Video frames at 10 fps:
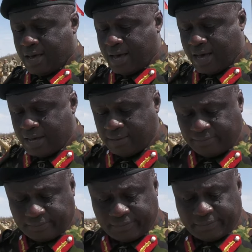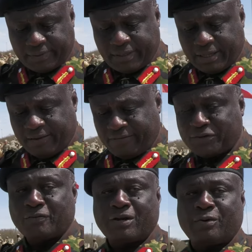Uh,
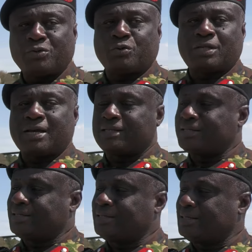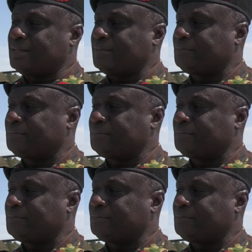first of all, I want to thank the